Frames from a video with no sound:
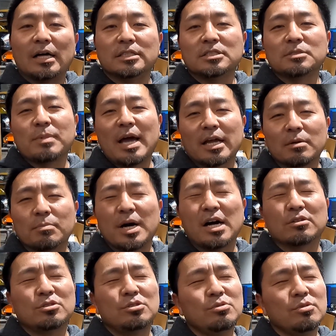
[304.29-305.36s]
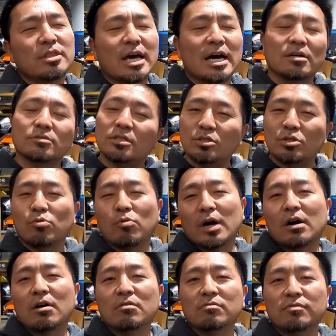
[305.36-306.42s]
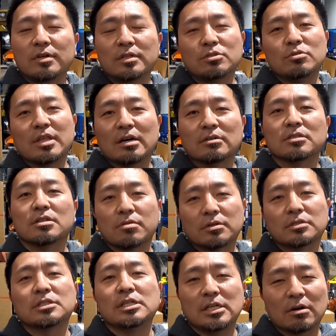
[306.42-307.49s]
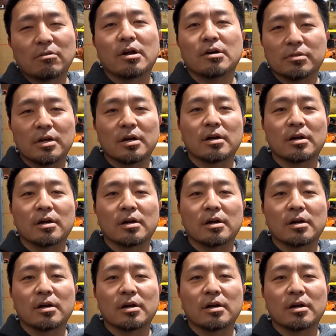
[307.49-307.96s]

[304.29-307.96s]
This is back about 2012, 2013, around there.